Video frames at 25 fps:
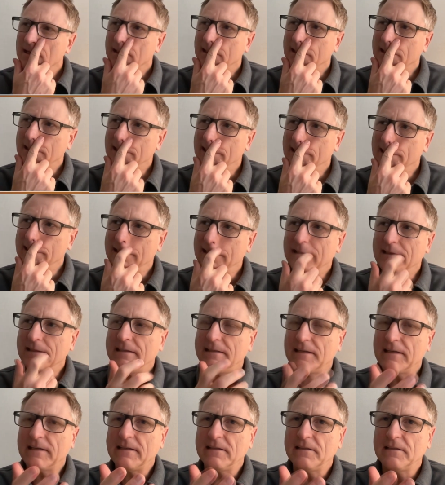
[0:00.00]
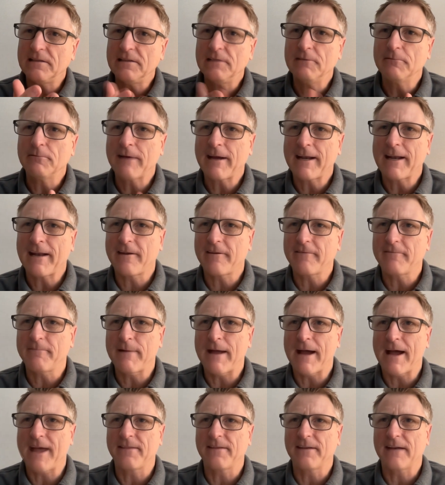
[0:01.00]
he he did it, he ran out of
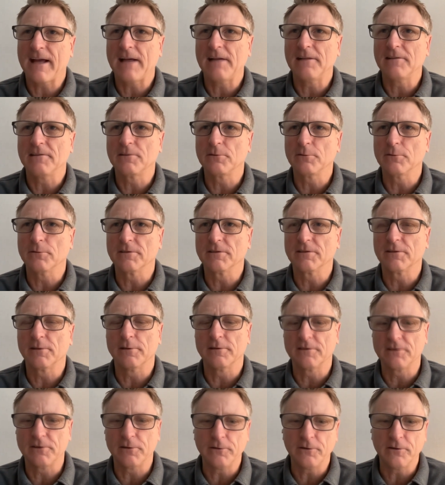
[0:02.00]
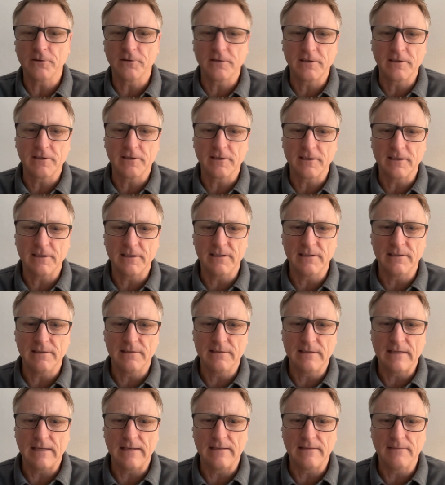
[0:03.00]
math in high school so his junior year he
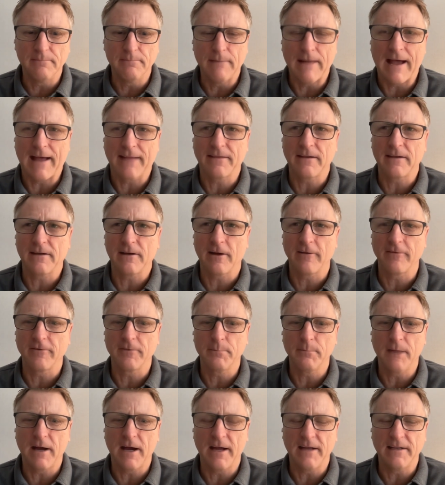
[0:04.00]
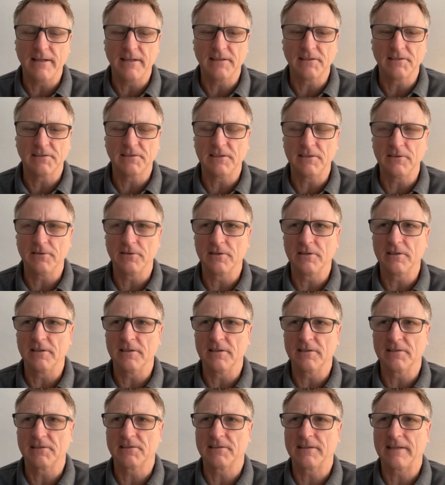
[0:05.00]
did math at harvey mudd and the senior year
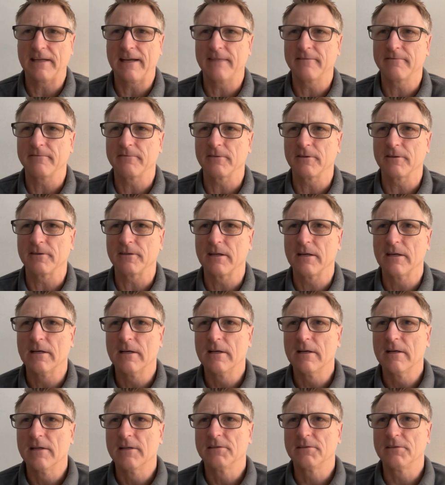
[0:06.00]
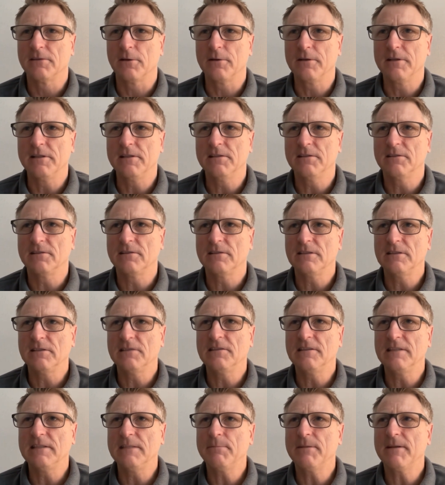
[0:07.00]
at stanford so he's he's
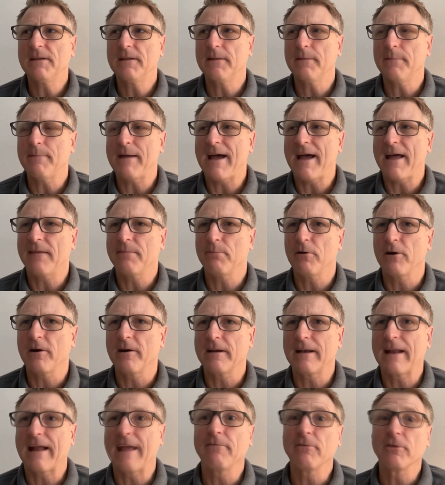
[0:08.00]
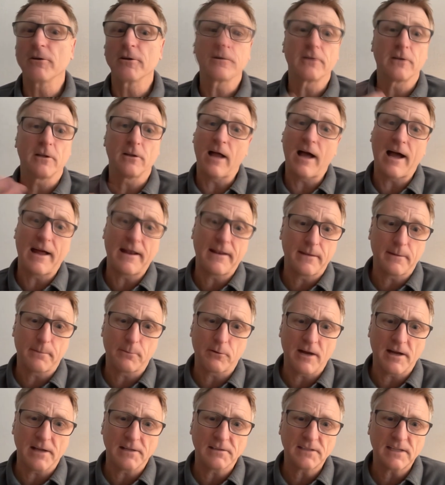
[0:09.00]
deep into the math part and i've learned a lot in the
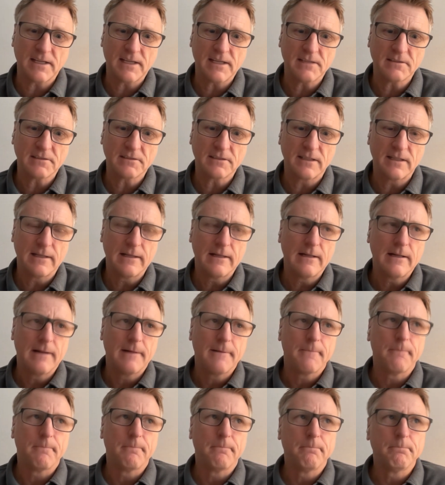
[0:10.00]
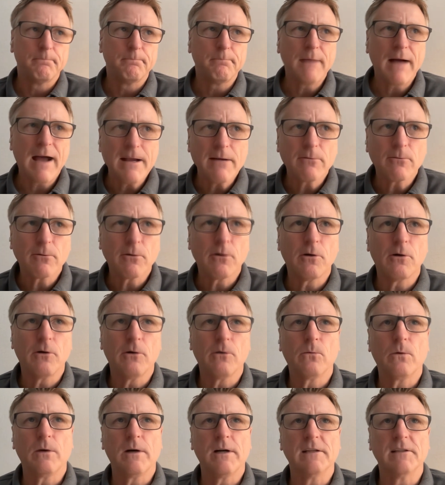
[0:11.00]
process my role
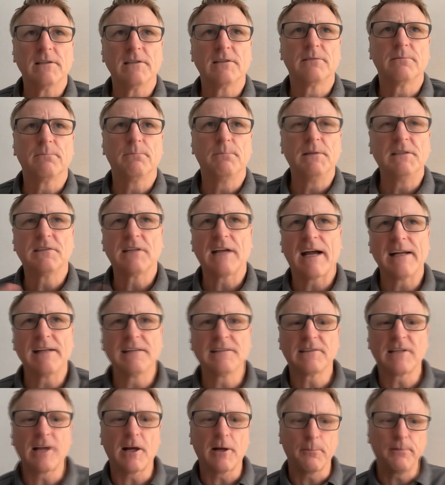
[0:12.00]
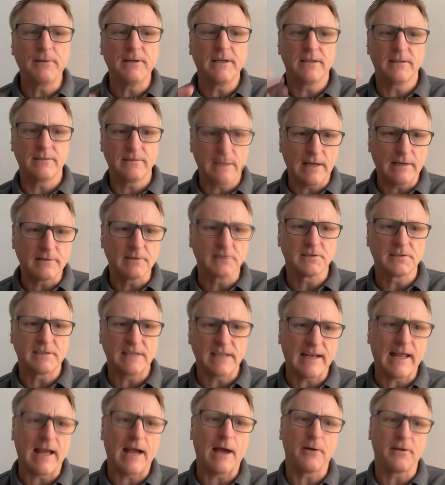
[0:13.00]
was besides helping
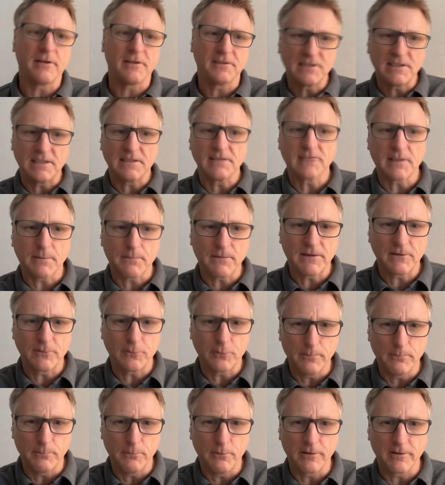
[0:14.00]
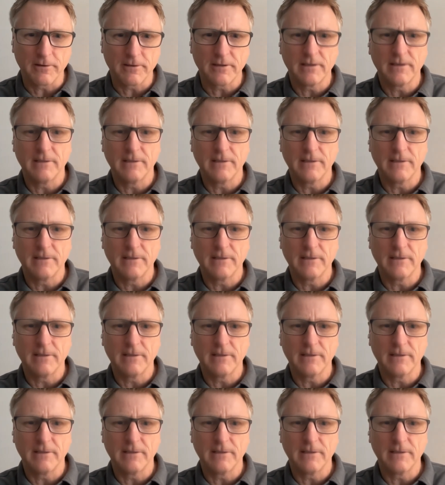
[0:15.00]
understand how to send something to a book